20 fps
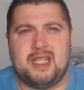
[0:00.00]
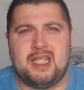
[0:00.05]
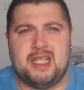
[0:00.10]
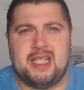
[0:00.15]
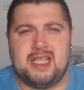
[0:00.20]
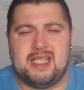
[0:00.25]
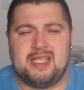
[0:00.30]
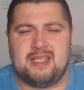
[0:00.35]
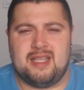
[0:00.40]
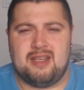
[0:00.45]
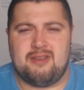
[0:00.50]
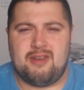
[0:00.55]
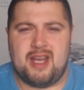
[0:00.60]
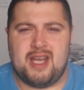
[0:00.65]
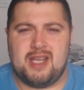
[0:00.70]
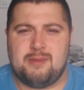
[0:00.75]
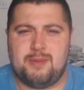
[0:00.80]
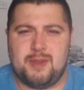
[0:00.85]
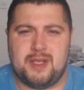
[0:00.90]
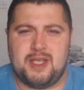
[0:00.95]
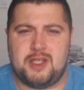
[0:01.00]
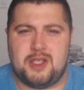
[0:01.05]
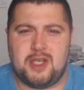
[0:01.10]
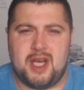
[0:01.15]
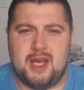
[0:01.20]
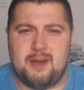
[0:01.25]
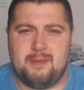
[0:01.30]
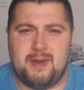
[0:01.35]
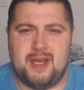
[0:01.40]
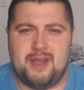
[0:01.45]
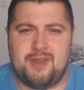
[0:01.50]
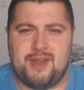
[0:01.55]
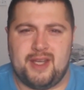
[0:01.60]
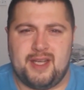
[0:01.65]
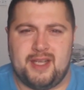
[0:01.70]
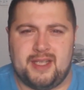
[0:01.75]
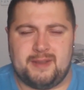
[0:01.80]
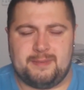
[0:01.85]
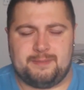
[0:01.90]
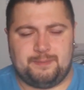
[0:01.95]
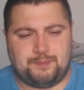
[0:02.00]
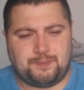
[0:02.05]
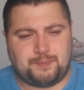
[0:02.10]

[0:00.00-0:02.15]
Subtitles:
in it is the raspberry jam, I think.